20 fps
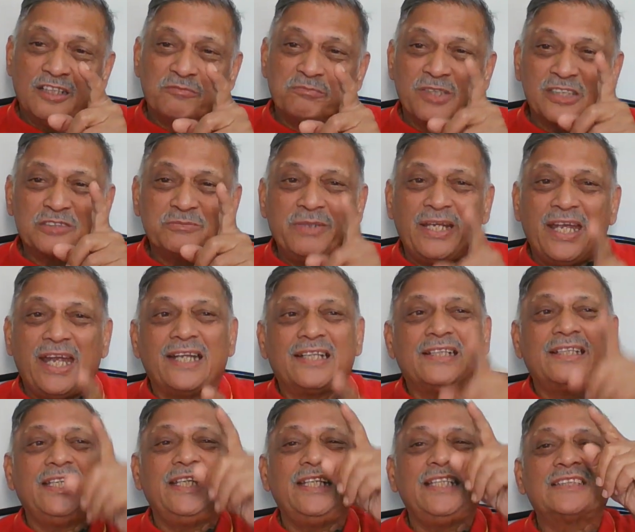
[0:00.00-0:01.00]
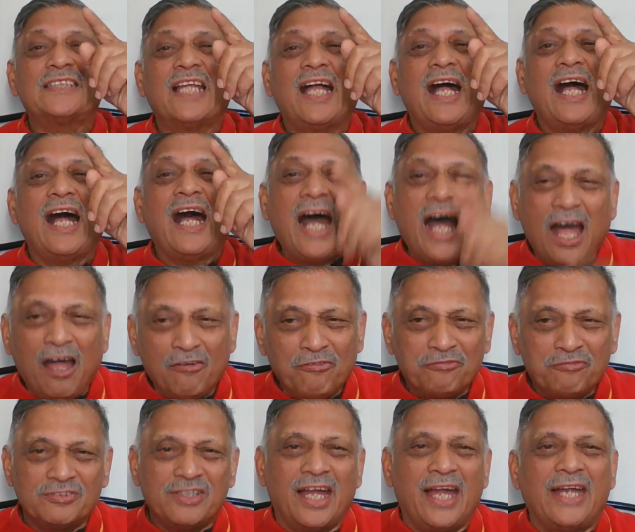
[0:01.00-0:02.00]
must be at least half
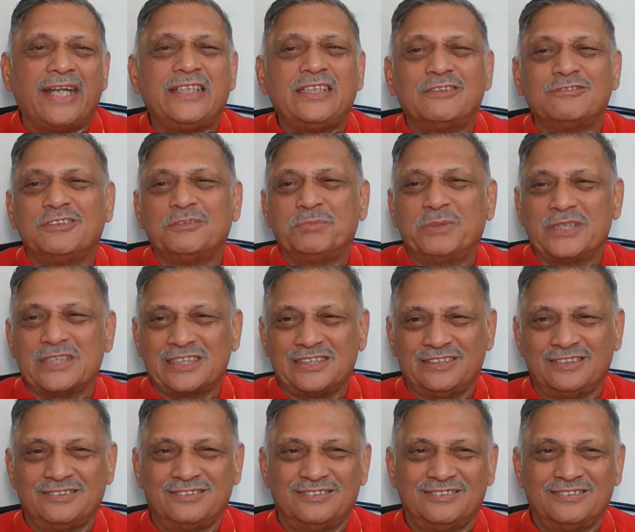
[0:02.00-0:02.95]
the height of the person.